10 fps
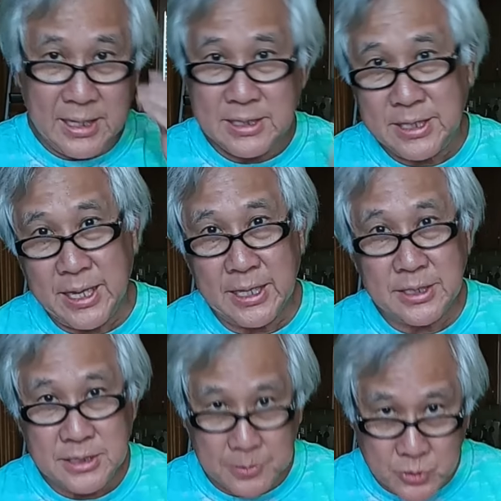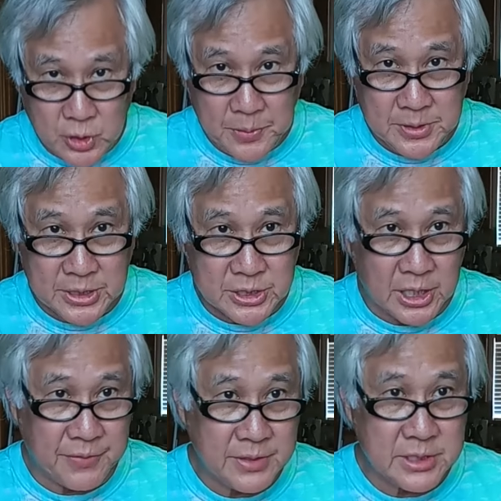is a subscription
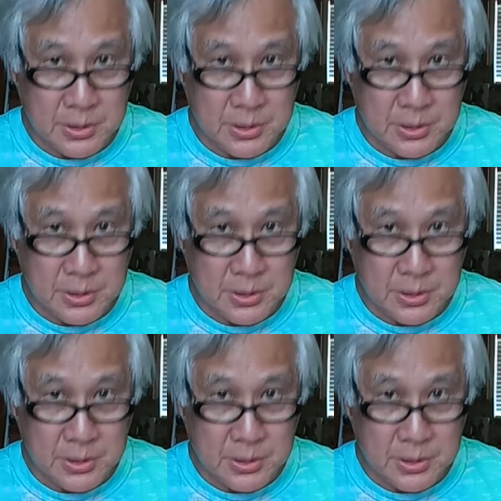service,